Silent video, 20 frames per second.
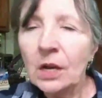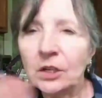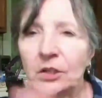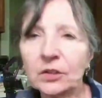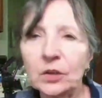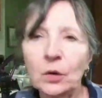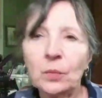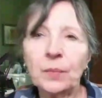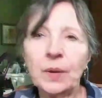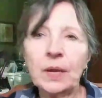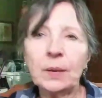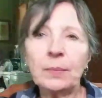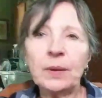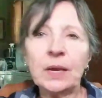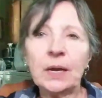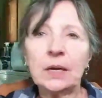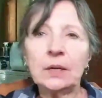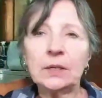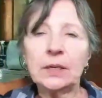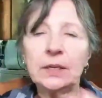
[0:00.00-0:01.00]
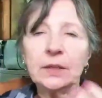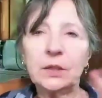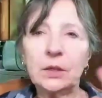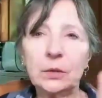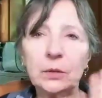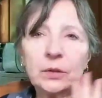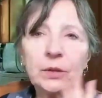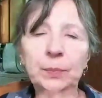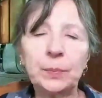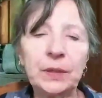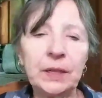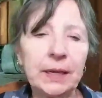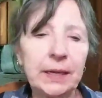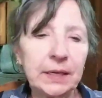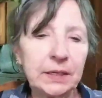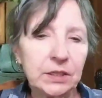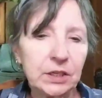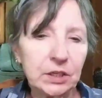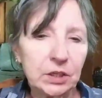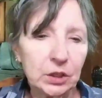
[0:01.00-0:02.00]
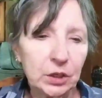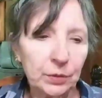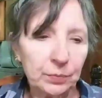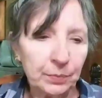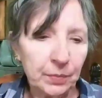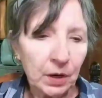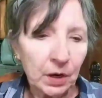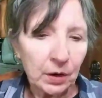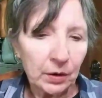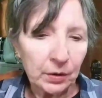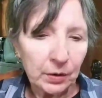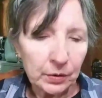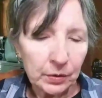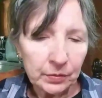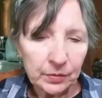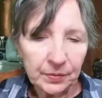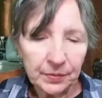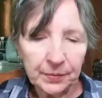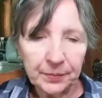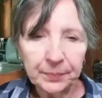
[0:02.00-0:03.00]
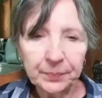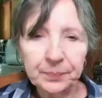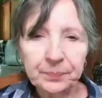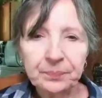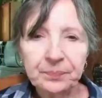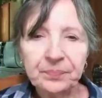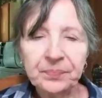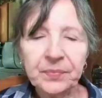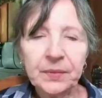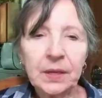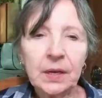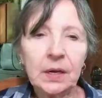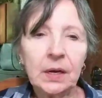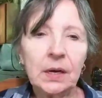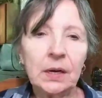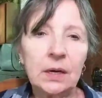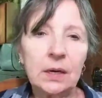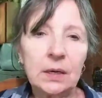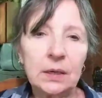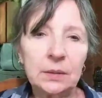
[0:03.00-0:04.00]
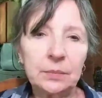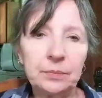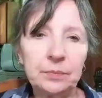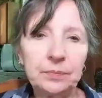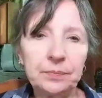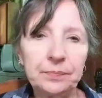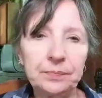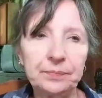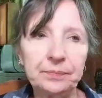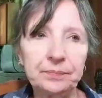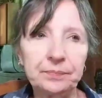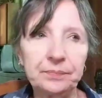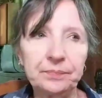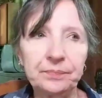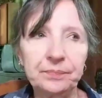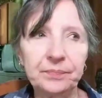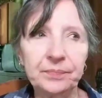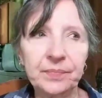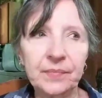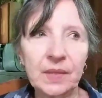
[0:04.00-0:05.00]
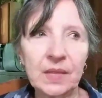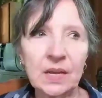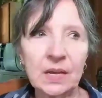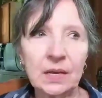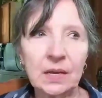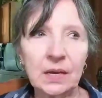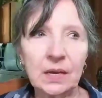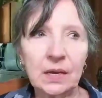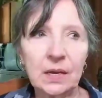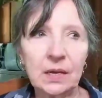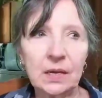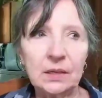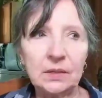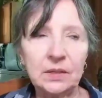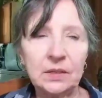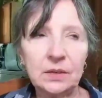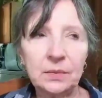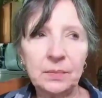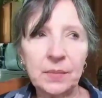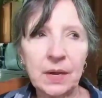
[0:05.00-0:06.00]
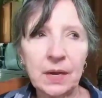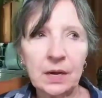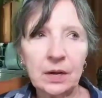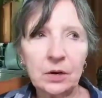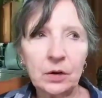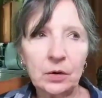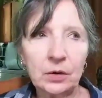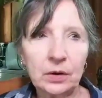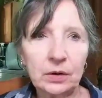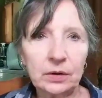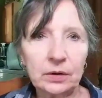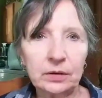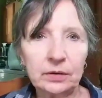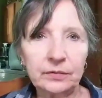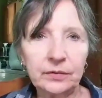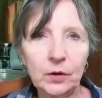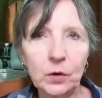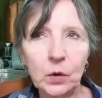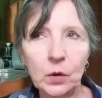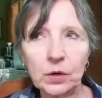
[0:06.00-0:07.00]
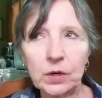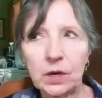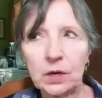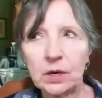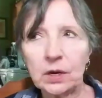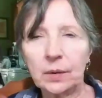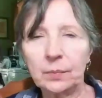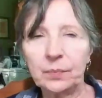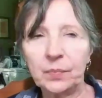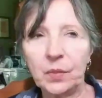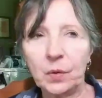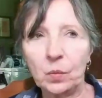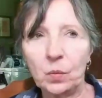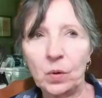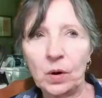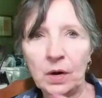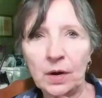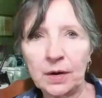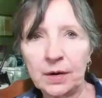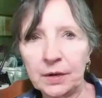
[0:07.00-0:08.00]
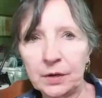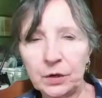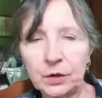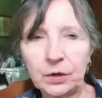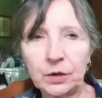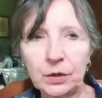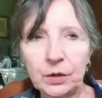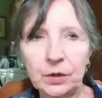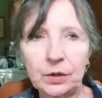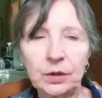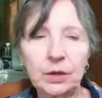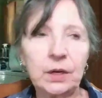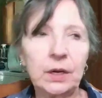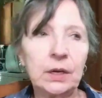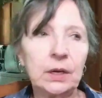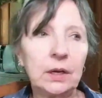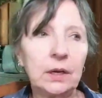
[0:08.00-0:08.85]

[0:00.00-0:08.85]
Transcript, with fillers: So maybe I'll get those planted tomorrow. Um, it's a matter of hooking up the water.